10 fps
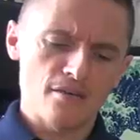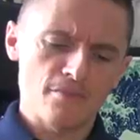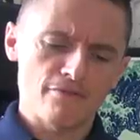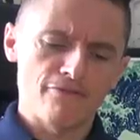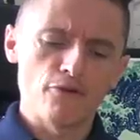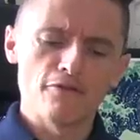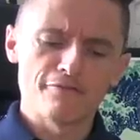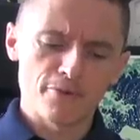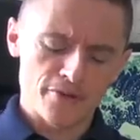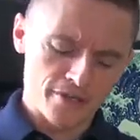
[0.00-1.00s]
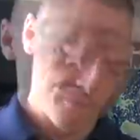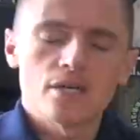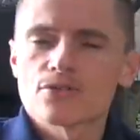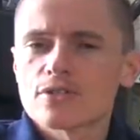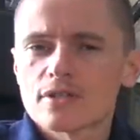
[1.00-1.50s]
my fourth point. I
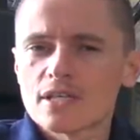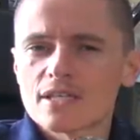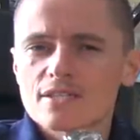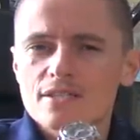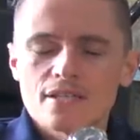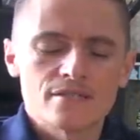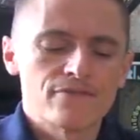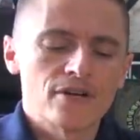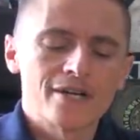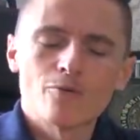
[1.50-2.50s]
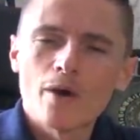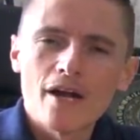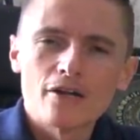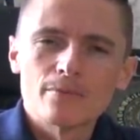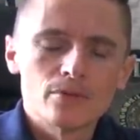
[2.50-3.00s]
also think it's very
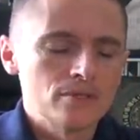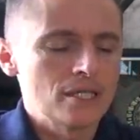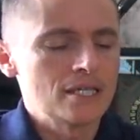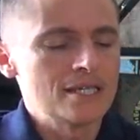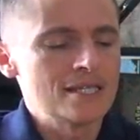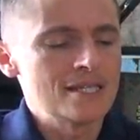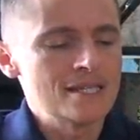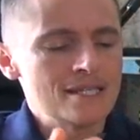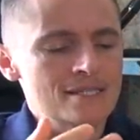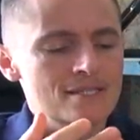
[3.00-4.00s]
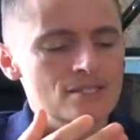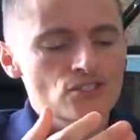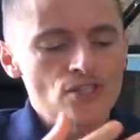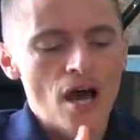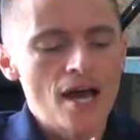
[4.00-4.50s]
wearable. Its
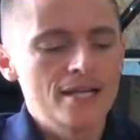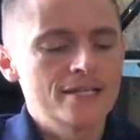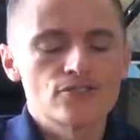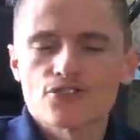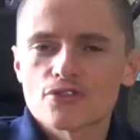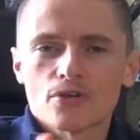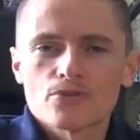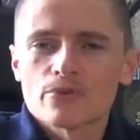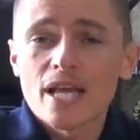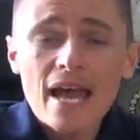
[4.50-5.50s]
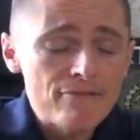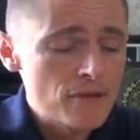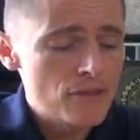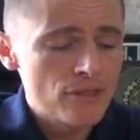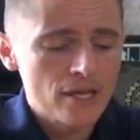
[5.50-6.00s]
styling just goes with
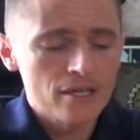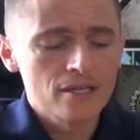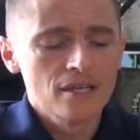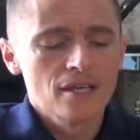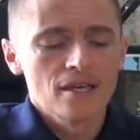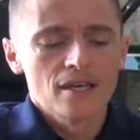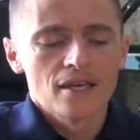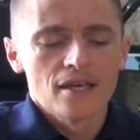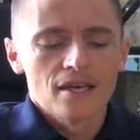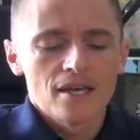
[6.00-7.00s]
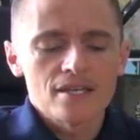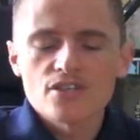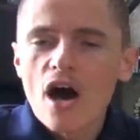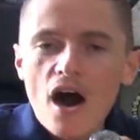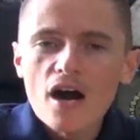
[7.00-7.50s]
everything. It's
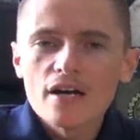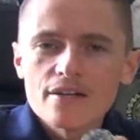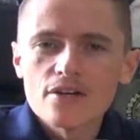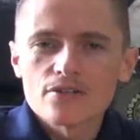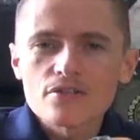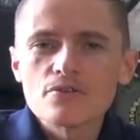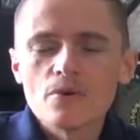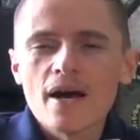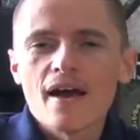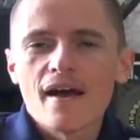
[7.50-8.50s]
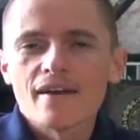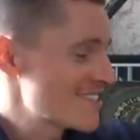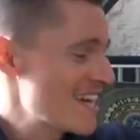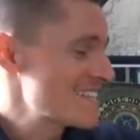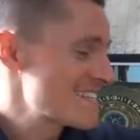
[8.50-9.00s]
hard not to wear.
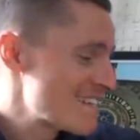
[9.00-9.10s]
So that's